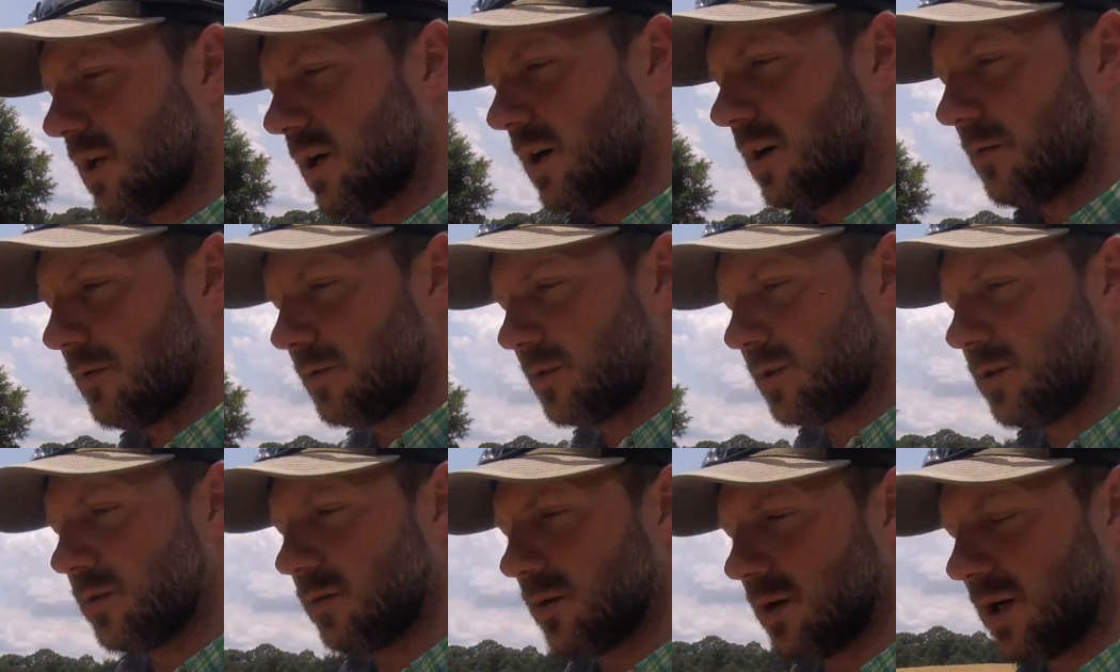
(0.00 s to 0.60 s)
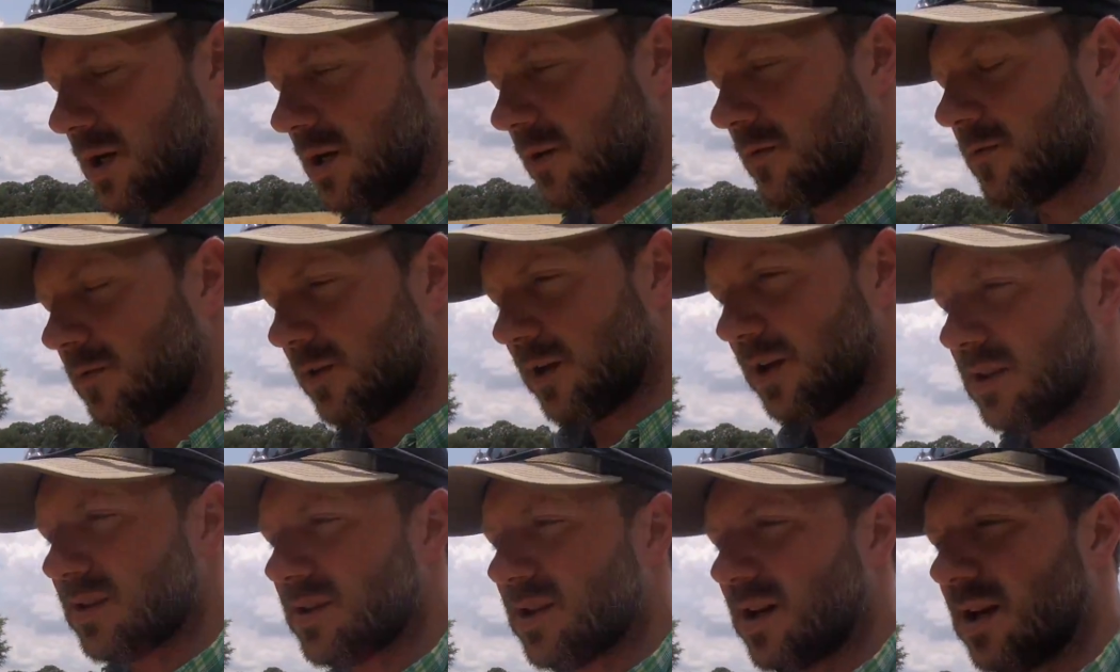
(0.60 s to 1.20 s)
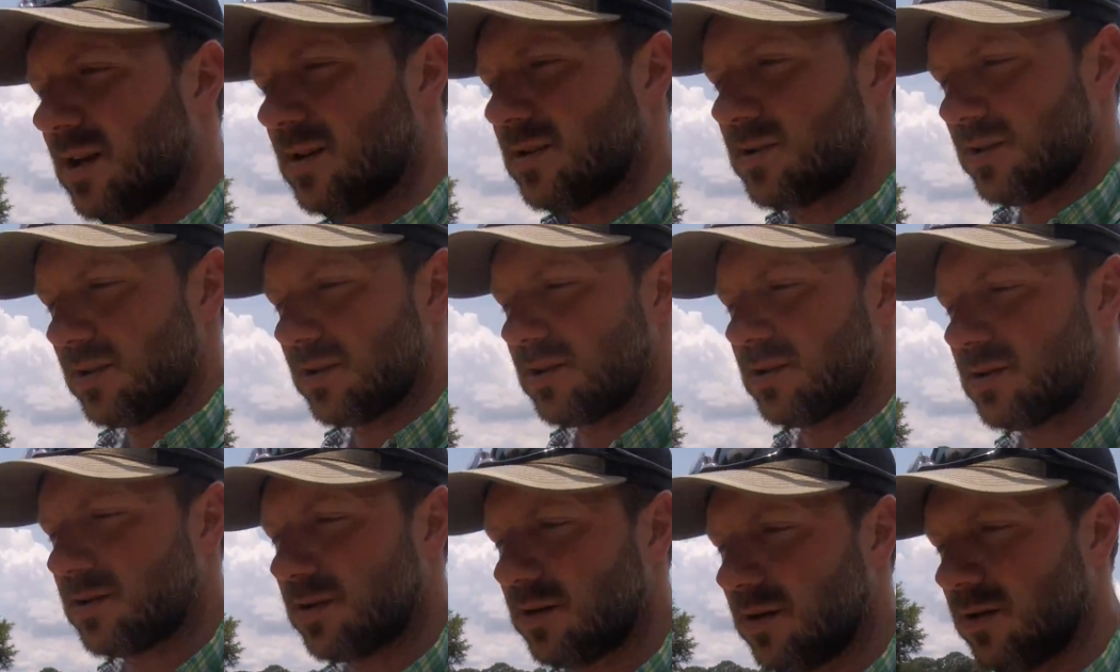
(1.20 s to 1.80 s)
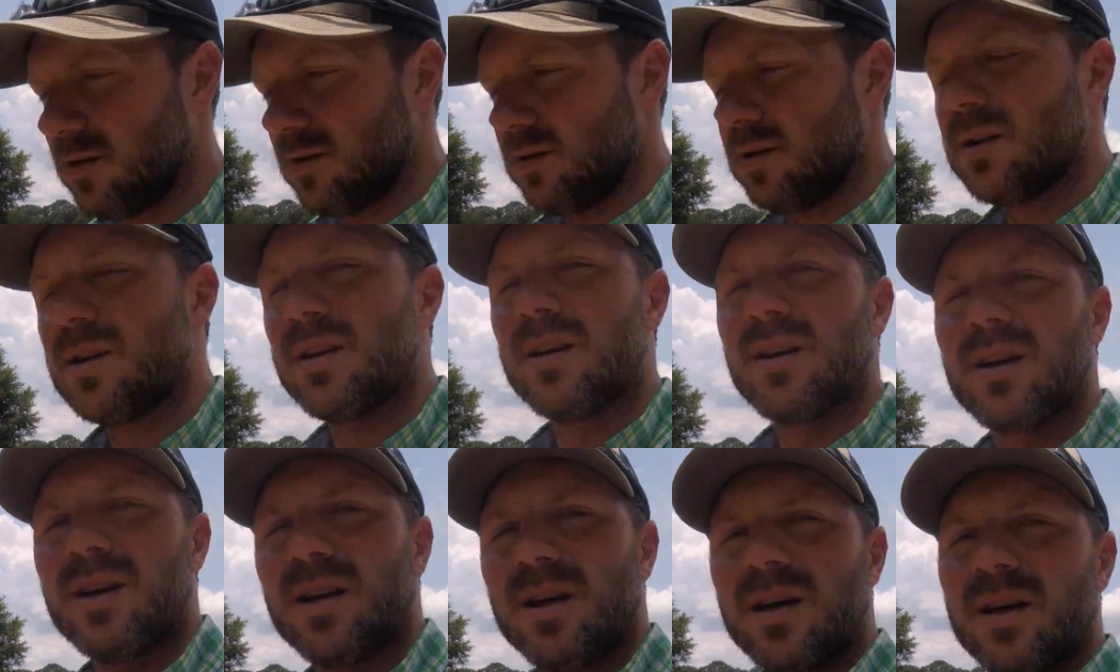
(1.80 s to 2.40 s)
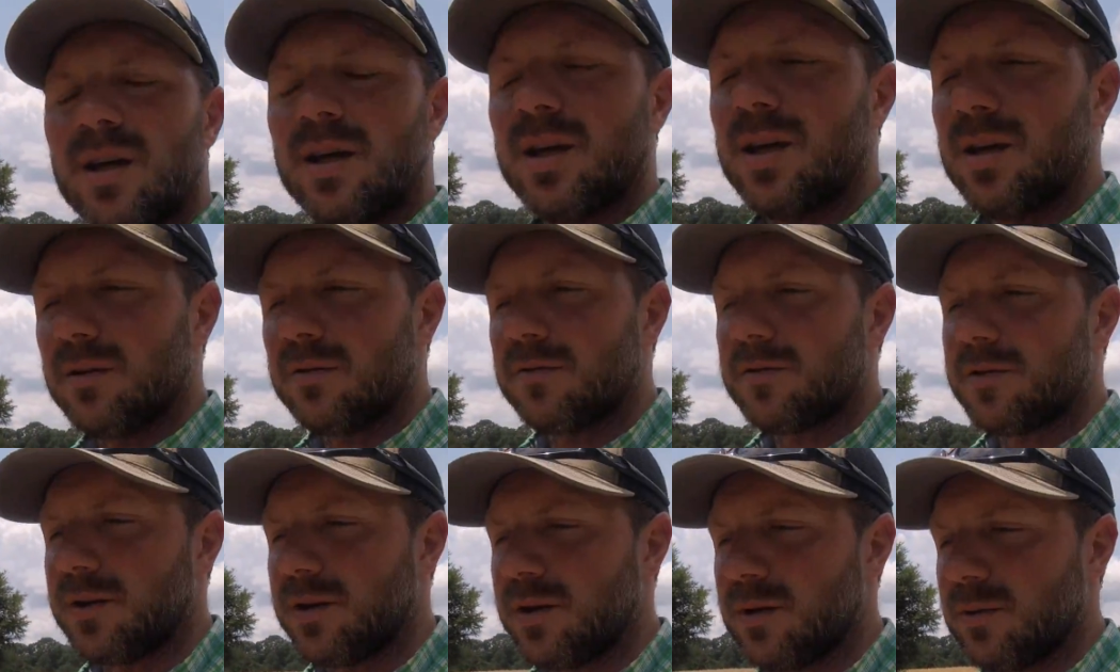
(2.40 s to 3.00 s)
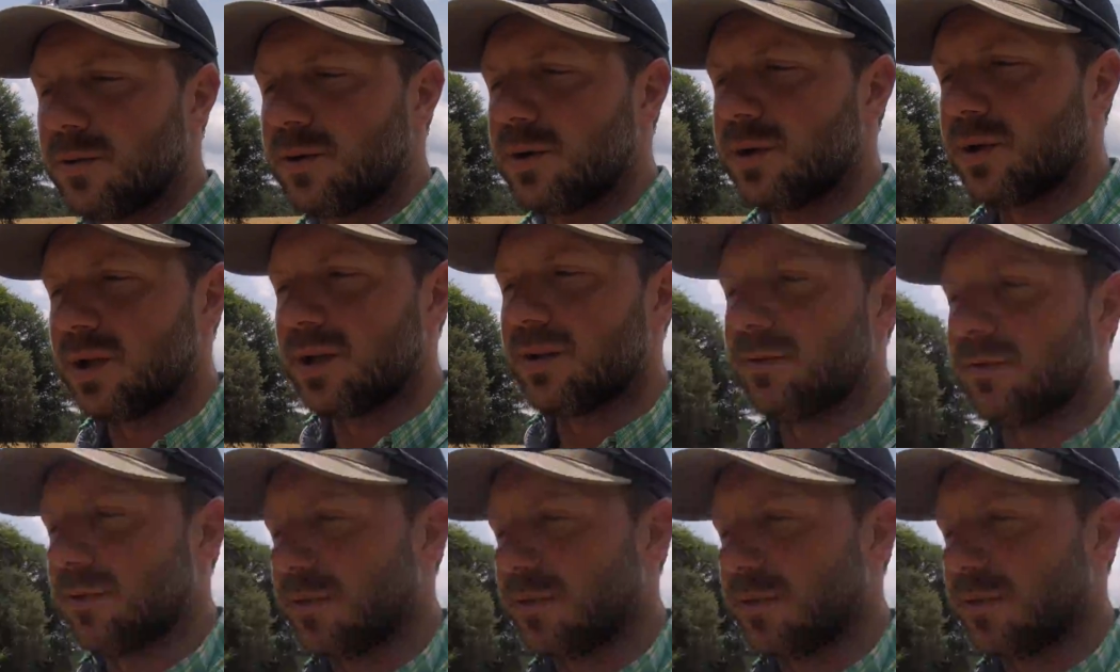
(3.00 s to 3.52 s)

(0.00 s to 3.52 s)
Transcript: off to a fantastic start if it will ever